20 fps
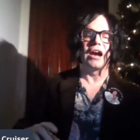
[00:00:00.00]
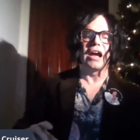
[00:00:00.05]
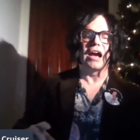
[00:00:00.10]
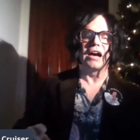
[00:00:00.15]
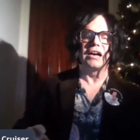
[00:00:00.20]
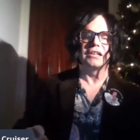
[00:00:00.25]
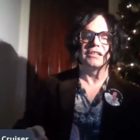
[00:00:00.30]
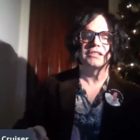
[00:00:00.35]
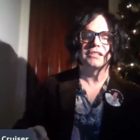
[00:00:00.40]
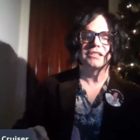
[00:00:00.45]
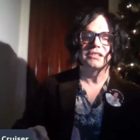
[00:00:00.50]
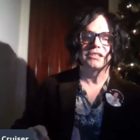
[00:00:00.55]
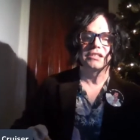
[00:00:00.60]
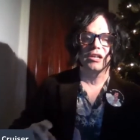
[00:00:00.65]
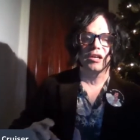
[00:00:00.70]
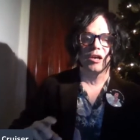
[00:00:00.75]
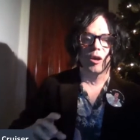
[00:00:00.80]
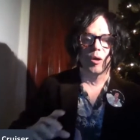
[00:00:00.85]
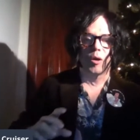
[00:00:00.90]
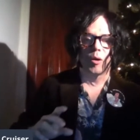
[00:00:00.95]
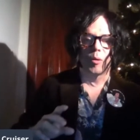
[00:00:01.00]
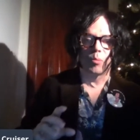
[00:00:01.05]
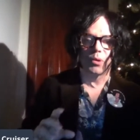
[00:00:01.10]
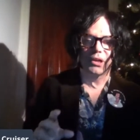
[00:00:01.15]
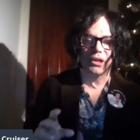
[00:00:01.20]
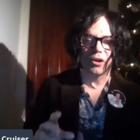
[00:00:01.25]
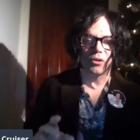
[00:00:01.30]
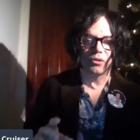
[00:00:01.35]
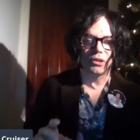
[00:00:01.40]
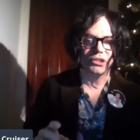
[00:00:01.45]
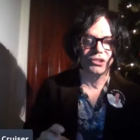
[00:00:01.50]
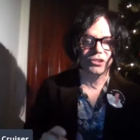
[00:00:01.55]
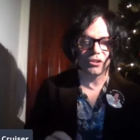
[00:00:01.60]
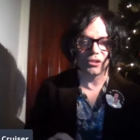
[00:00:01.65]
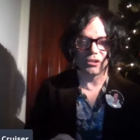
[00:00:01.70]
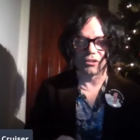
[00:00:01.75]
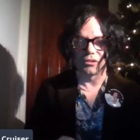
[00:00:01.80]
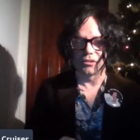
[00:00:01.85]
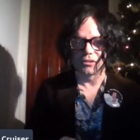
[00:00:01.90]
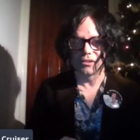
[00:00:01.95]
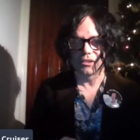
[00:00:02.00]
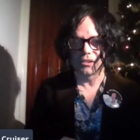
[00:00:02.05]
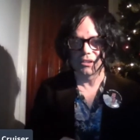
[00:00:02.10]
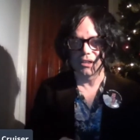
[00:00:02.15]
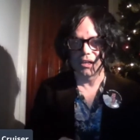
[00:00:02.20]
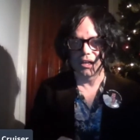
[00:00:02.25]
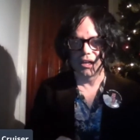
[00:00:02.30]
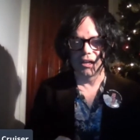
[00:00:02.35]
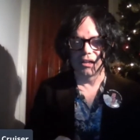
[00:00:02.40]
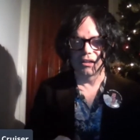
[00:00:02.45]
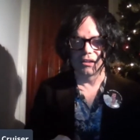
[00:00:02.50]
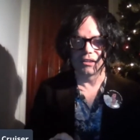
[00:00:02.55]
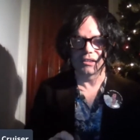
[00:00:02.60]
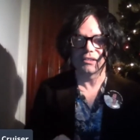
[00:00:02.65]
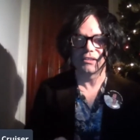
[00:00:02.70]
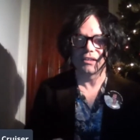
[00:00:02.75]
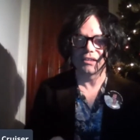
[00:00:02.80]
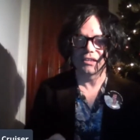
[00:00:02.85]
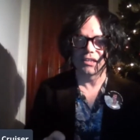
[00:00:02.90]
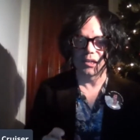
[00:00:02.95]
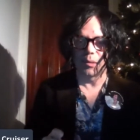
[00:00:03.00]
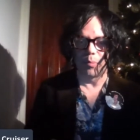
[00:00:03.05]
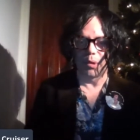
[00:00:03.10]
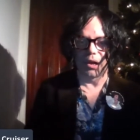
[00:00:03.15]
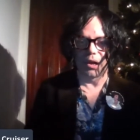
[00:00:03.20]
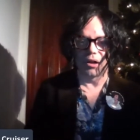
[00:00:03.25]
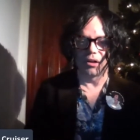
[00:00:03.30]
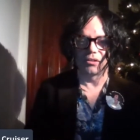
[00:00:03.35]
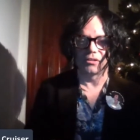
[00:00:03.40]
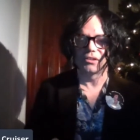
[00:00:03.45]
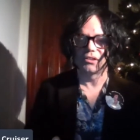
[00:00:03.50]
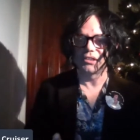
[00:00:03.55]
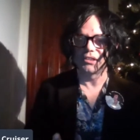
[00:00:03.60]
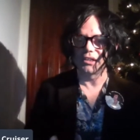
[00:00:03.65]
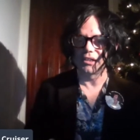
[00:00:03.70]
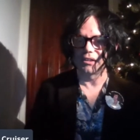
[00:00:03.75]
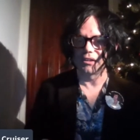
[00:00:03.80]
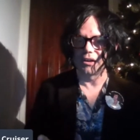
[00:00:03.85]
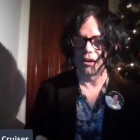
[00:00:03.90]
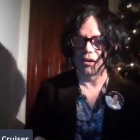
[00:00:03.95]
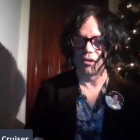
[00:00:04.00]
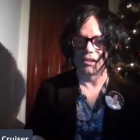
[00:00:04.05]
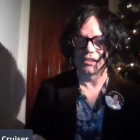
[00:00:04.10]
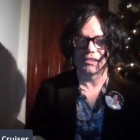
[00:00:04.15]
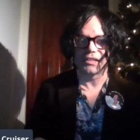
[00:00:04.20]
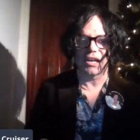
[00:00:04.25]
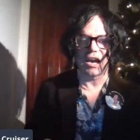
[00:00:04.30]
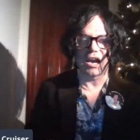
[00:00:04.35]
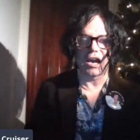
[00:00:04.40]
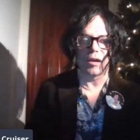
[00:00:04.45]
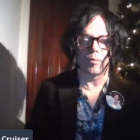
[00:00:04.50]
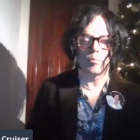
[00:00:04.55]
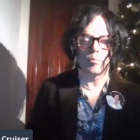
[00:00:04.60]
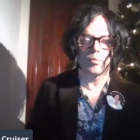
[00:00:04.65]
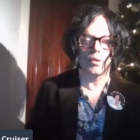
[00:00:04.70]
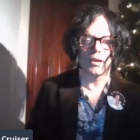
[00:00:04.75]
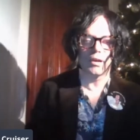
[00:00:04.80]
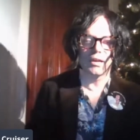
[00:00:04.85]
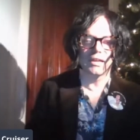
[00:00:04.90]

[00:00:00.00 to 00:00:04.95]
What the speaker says: I asked, but he only chuckled, listening to the bells jingling on his cap.